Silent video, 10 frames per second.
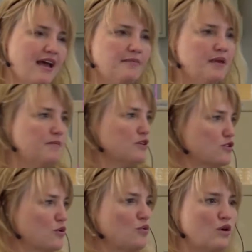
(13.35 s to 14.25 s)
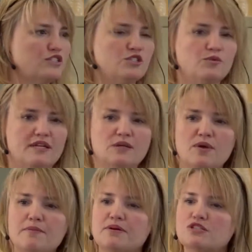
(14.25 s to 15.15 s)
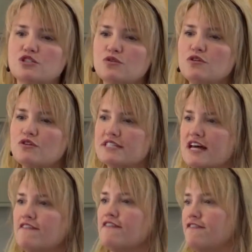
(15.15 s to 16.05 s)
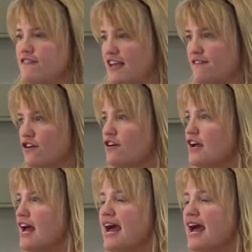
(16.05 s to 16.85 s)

and maybe you don't want to anyway, but do yourself a favor